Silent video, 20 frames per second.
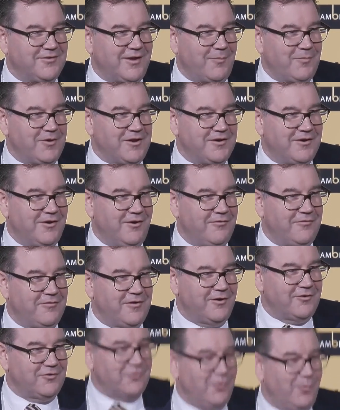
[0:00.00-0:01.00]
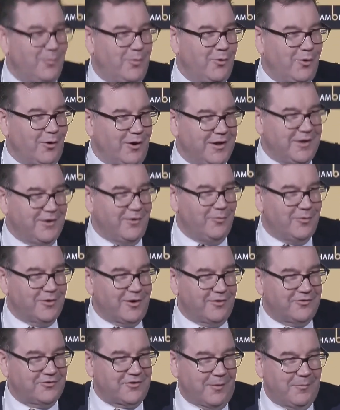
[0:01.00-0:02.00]
Tamati Coffey. I saw Paul Eagle when
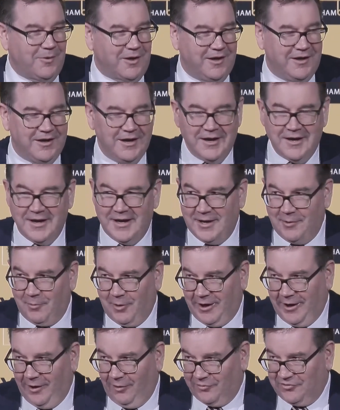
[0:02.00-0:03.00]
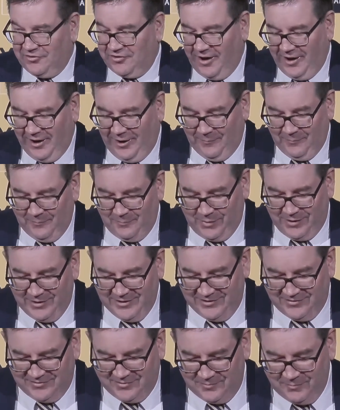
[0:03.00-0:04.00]
I was coming in. Anyone else,
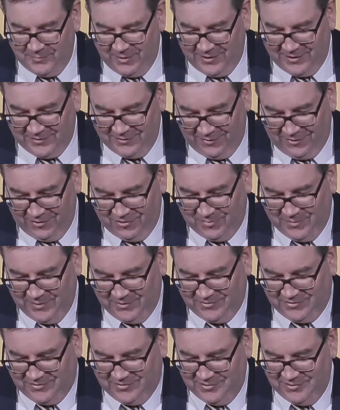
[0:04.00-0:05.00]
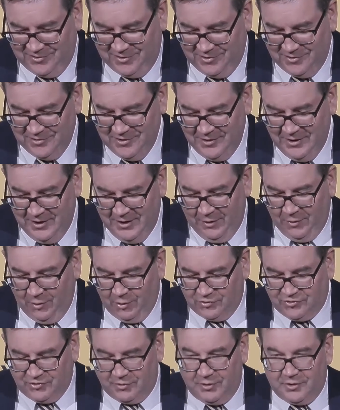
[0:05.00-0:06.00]
please, my acknowledgements to you.
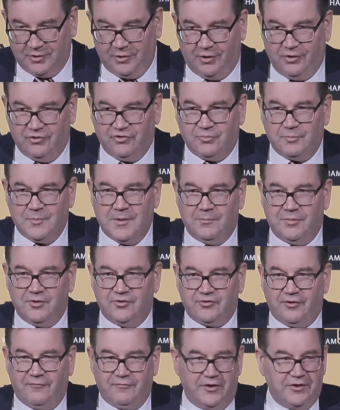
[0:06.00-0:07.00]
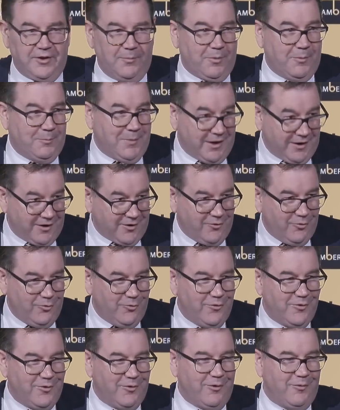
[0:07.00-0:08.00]
Also acknowledge members of the diplomatic
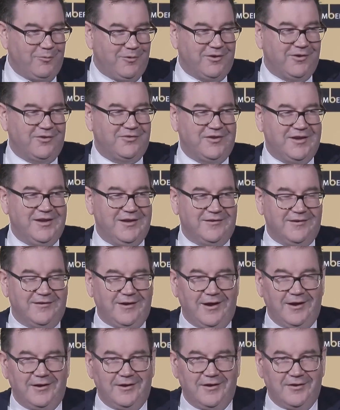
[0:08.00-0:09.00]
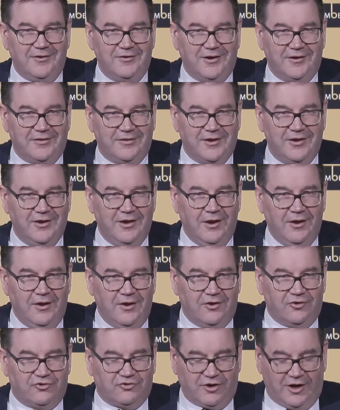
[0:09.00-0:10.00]
corps who are with us here today, including the
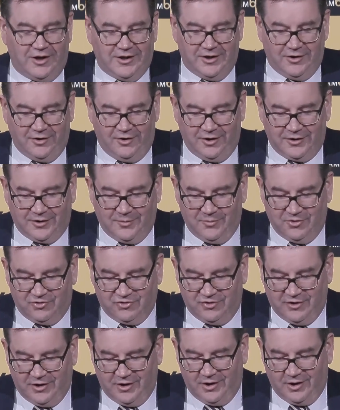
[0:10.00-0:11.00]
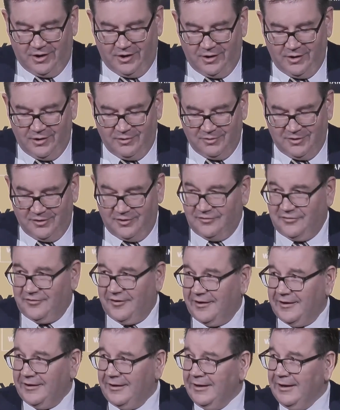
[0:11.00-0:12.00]
Australian High Commissioner, Harinder
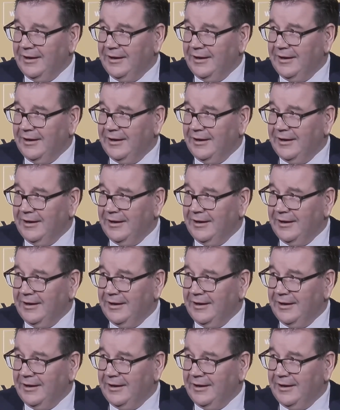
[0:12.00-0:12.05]
Singh.